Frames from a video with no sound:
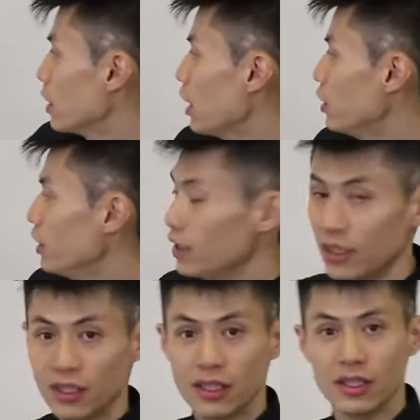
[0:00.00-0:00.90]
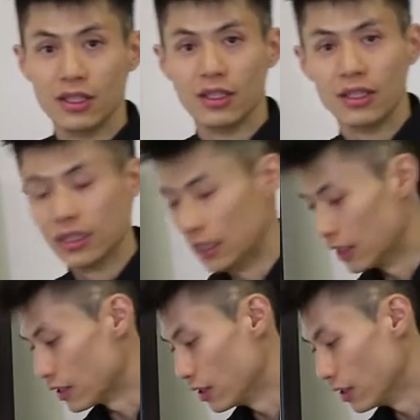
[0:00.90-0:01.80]
Tai Chi
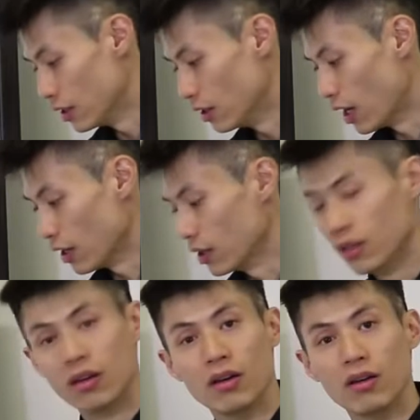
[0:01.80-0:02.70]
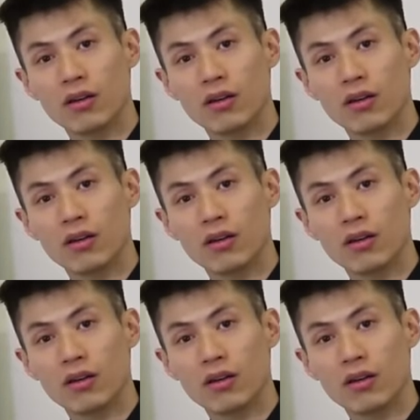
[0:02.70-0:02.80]
is not